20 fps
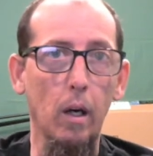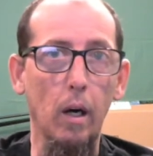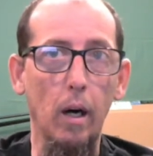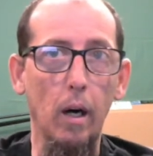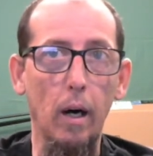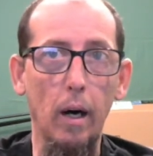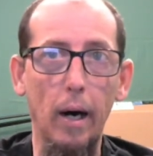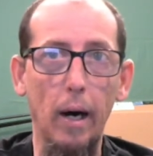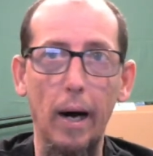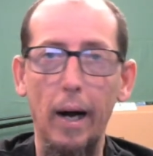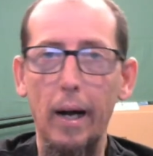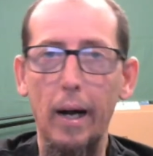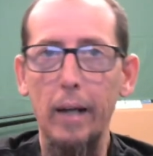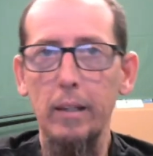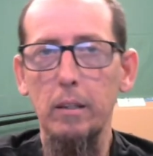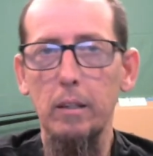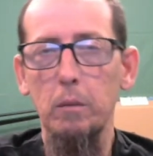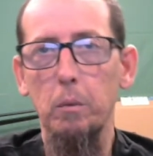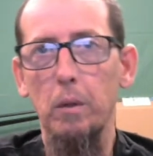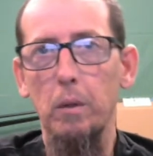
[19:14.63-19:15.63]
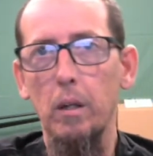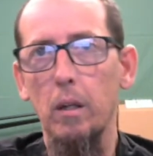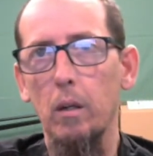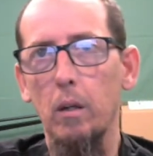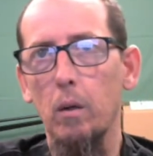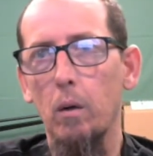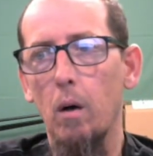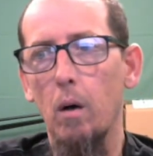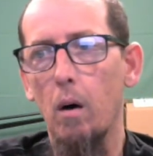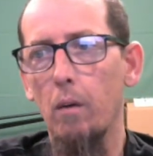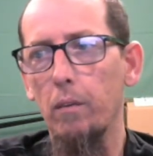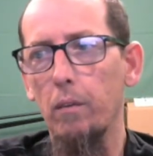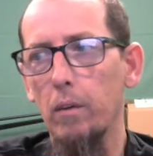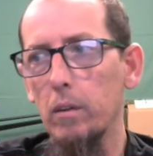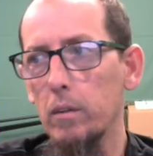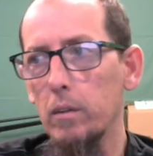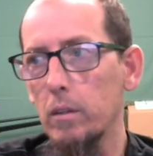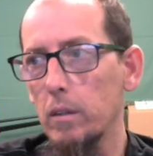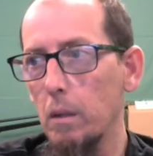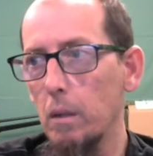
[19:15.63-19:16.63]
I just wanted to go
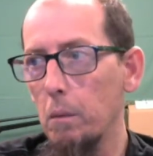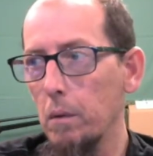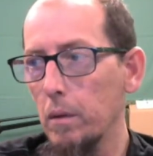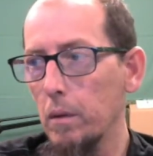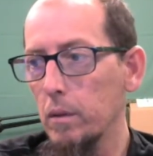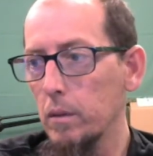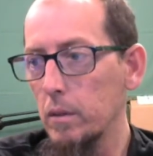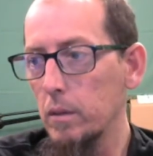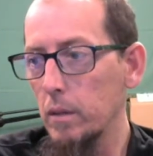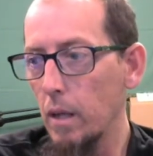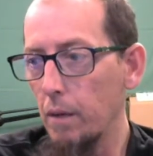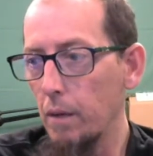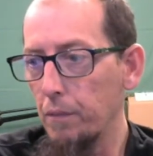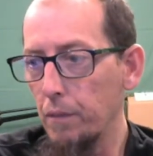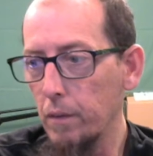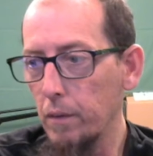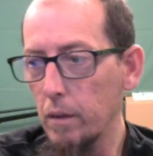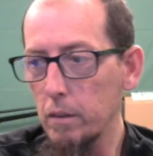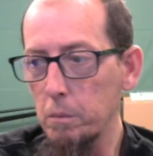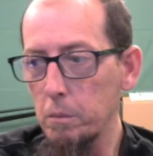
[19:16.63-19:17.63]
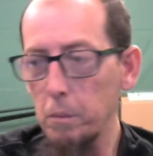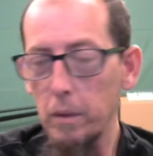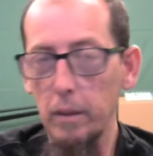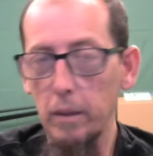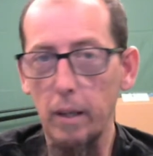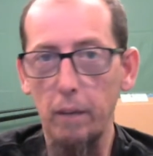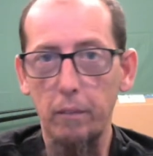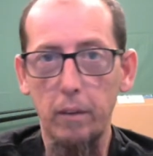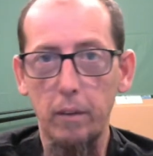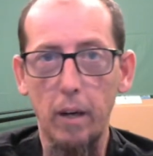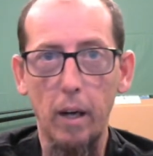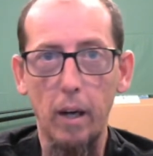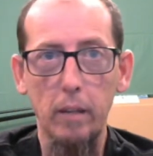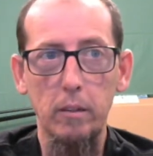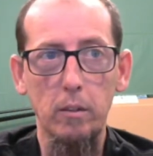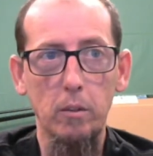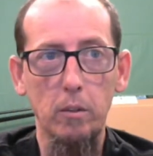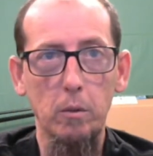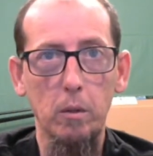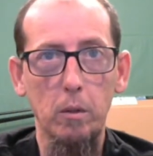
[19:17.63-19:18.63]
over some of the stuff on this midlife
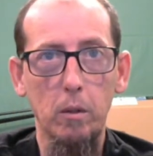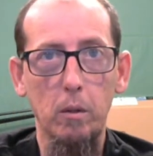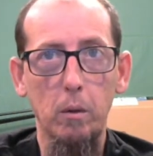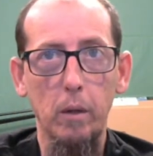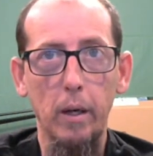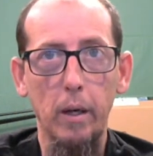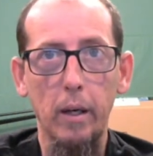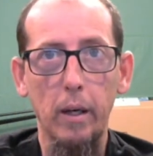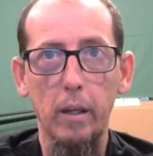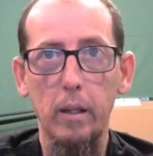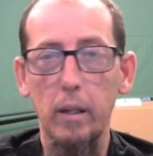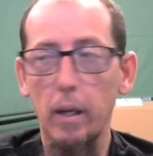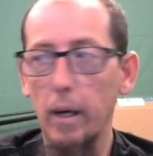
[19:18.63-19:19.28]
crisis real quick,